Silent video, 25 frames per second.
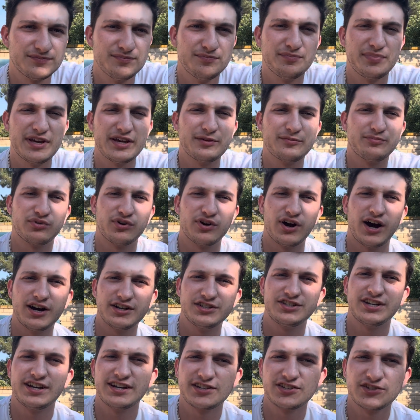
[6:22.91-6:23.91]
big
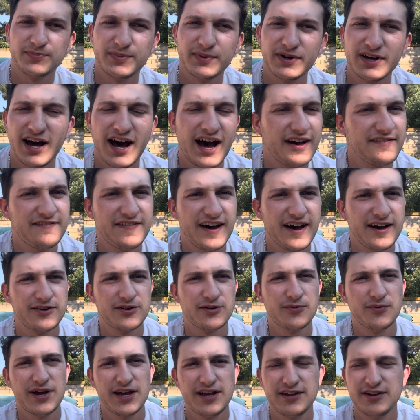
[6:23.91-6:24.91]
projects, but I found a
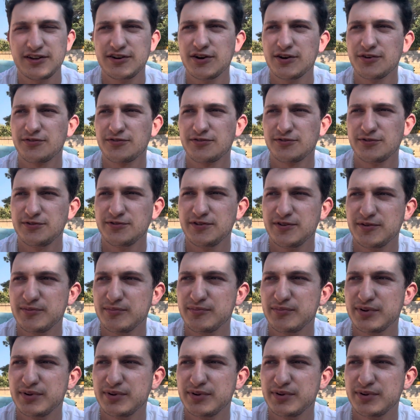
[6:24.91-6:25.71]
way to go through them.